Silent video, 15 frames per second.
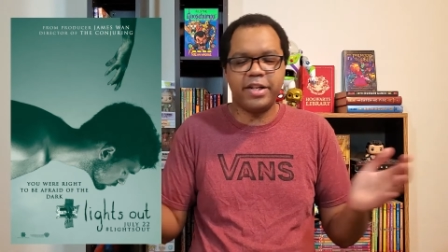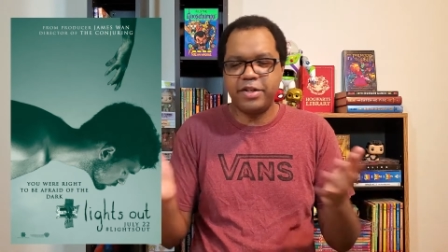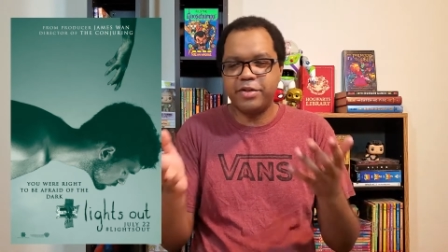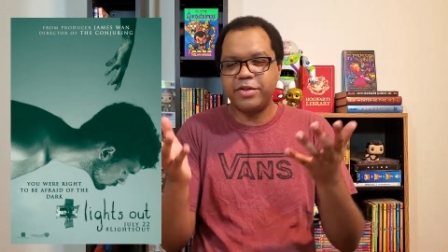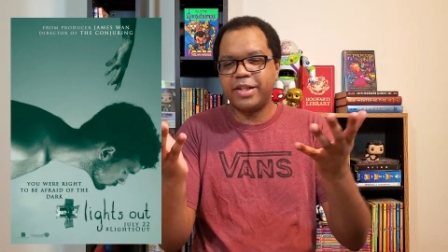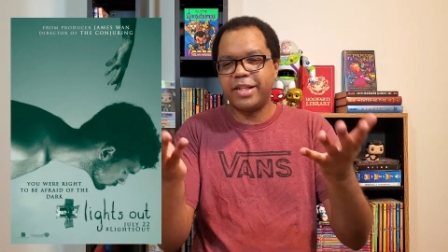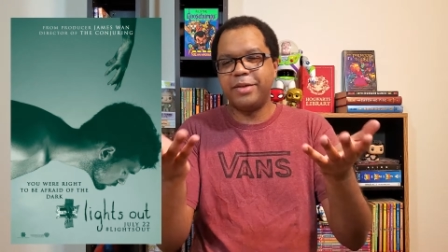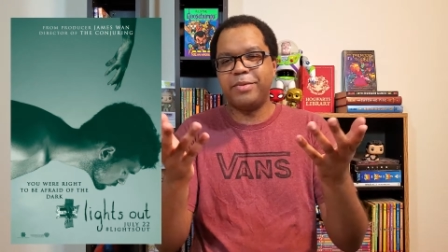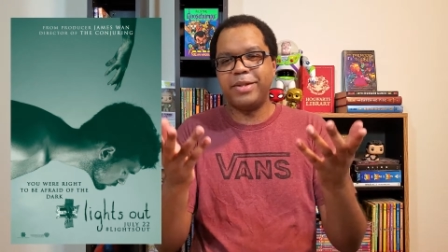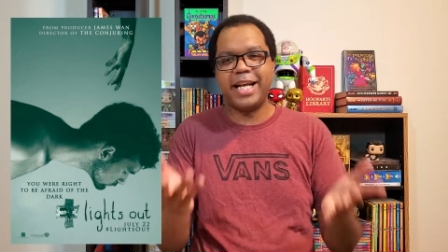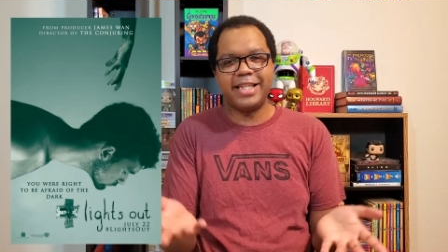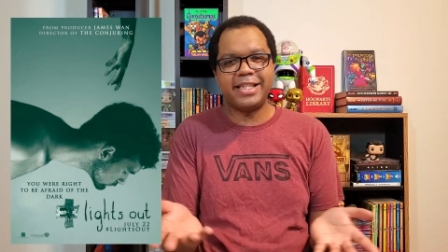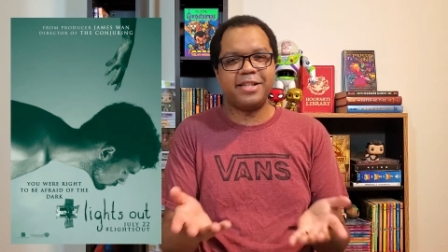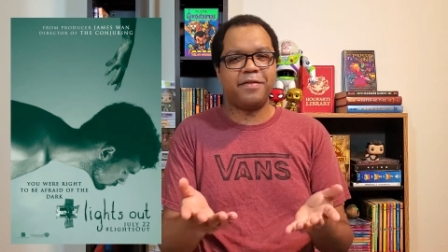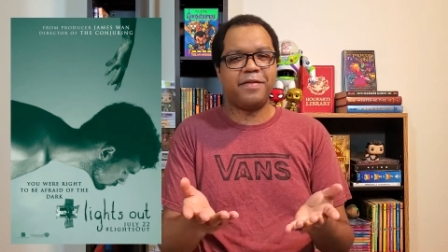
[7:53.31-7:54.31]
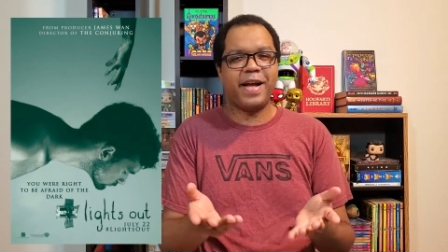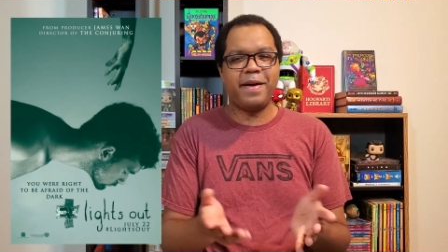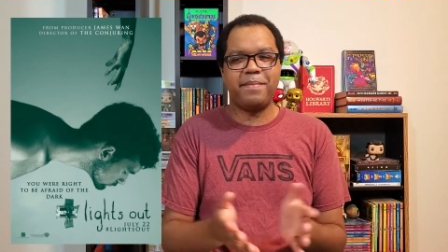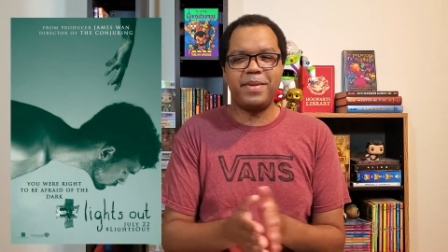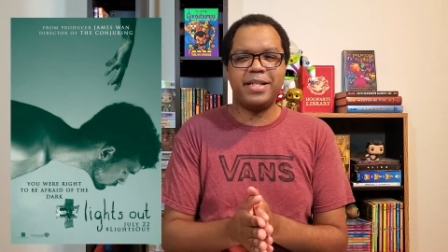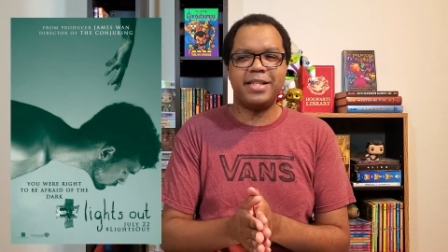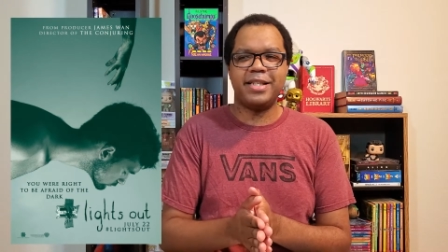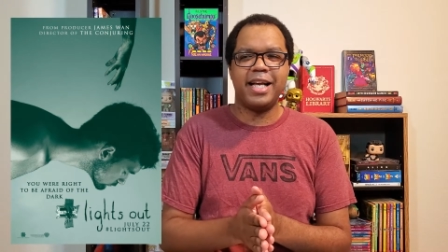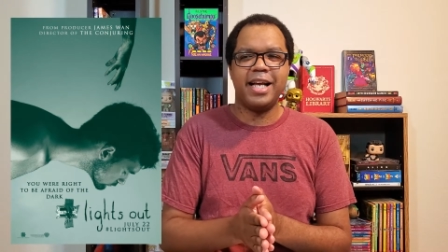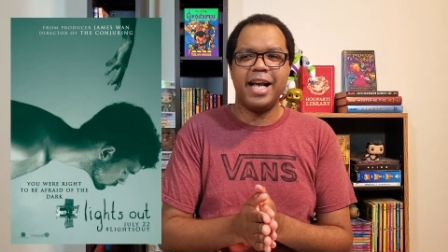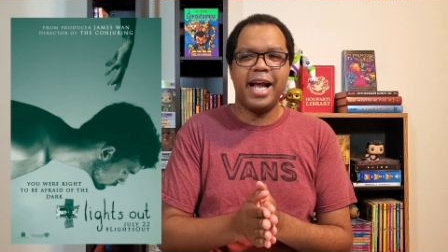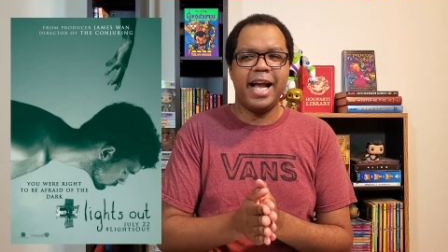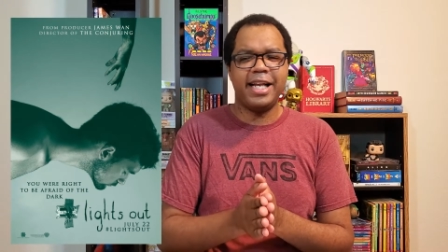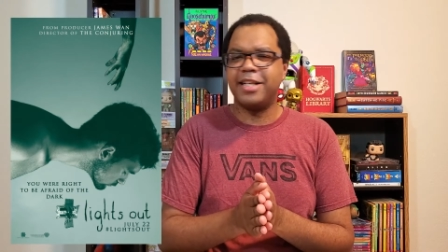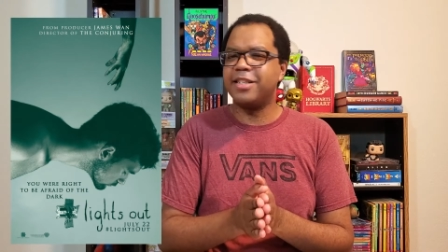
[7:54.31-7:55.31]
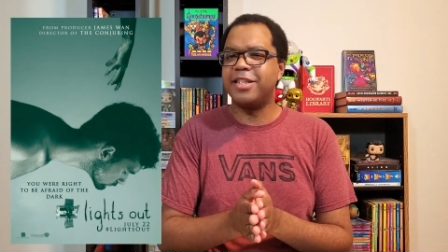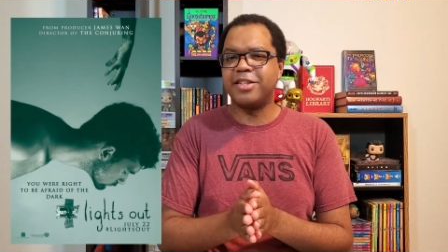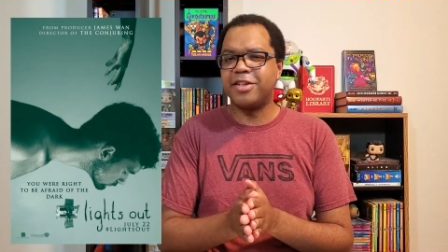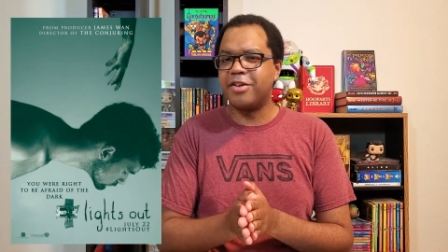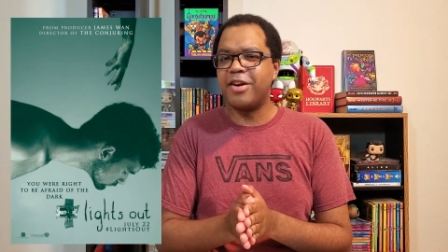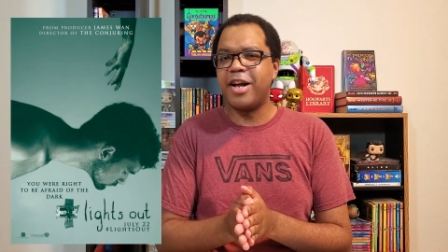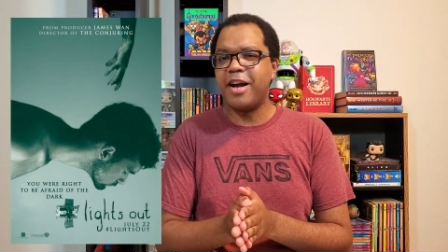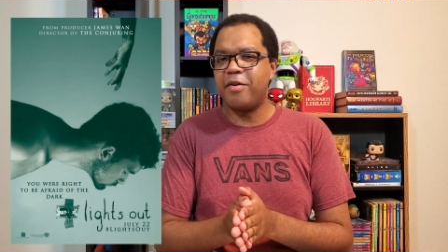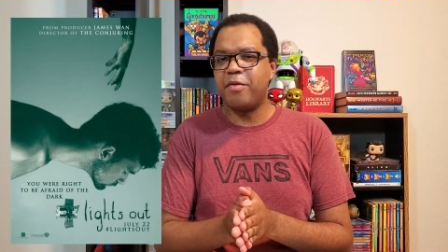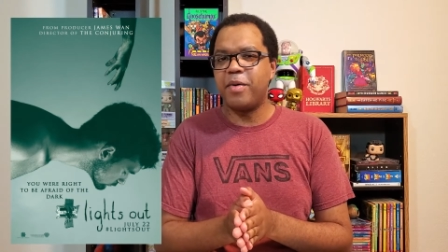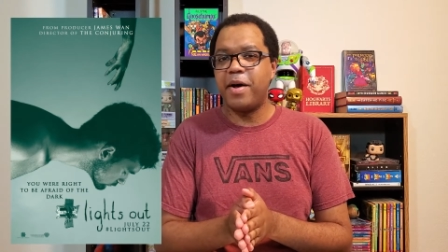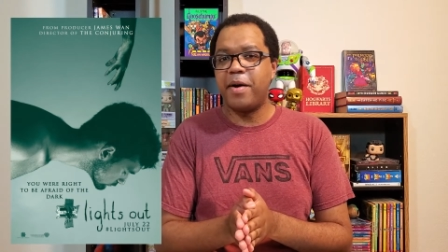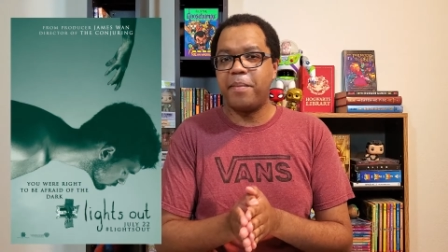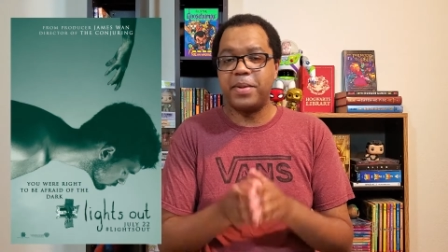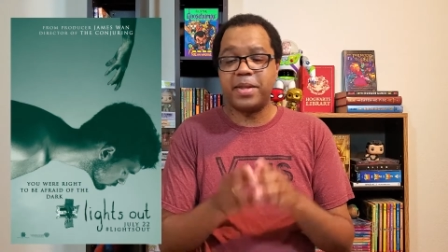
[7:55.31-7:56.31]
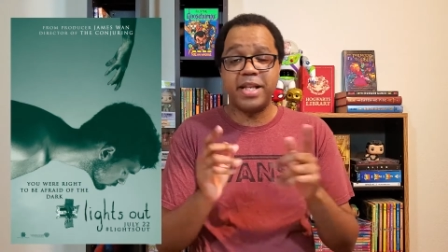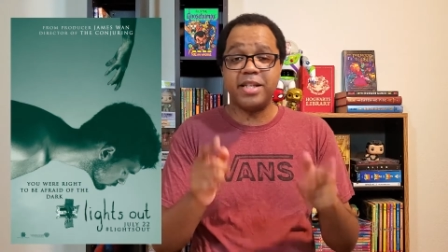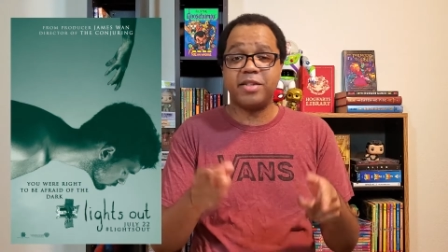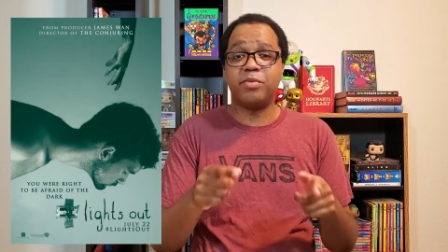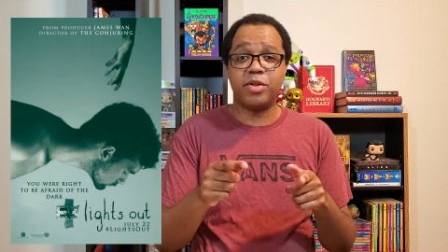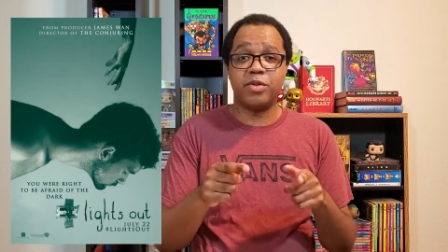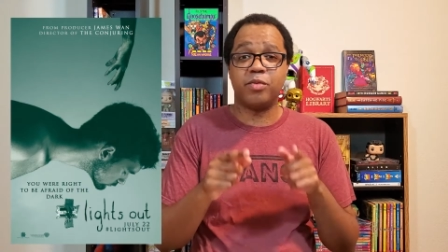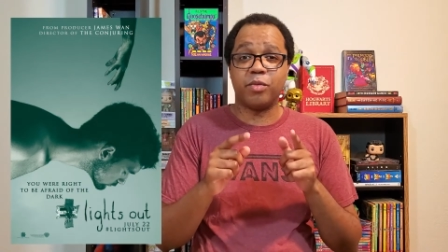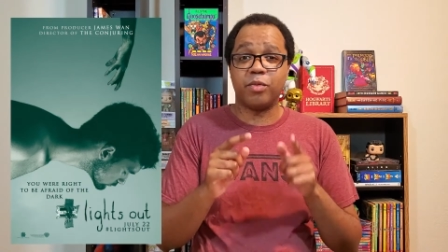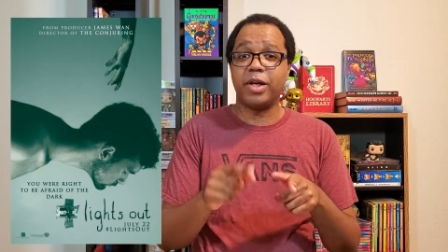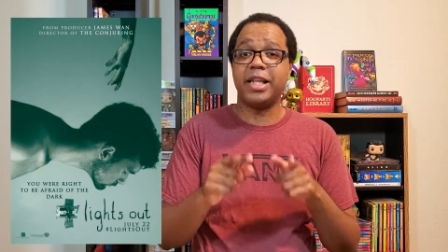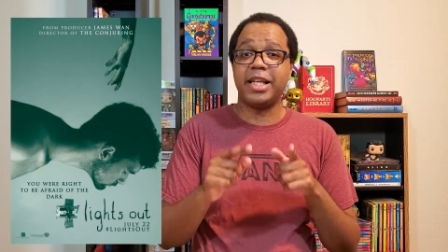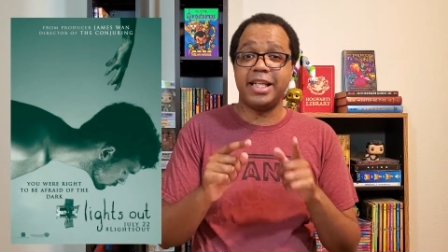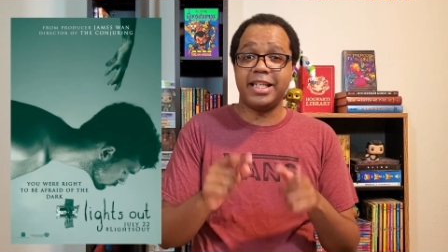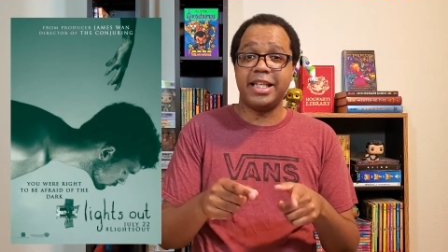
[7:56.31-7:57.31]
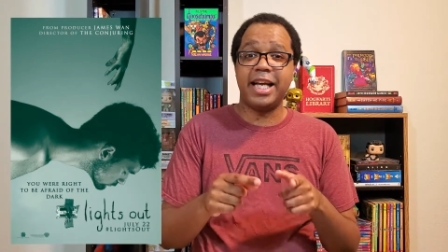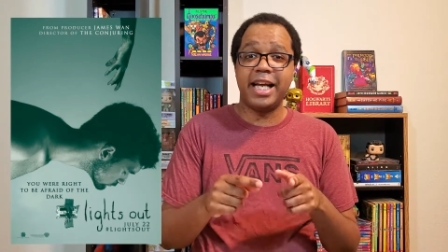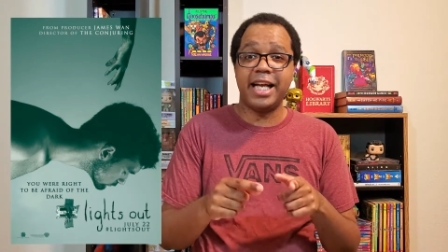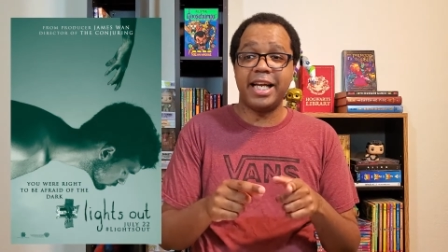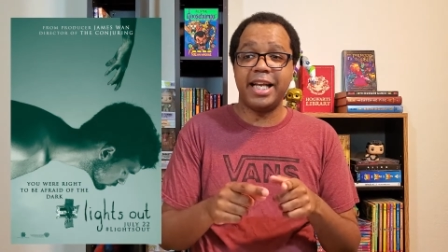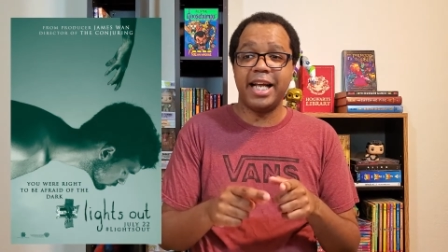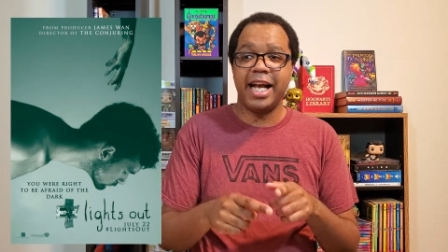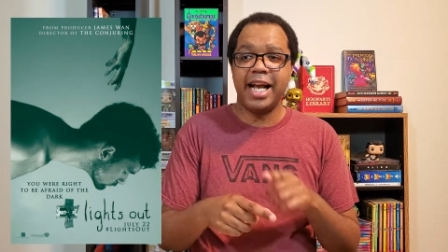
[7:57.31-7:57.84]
And usually when that stuff happens, it doesn't turn out well, but this one really did.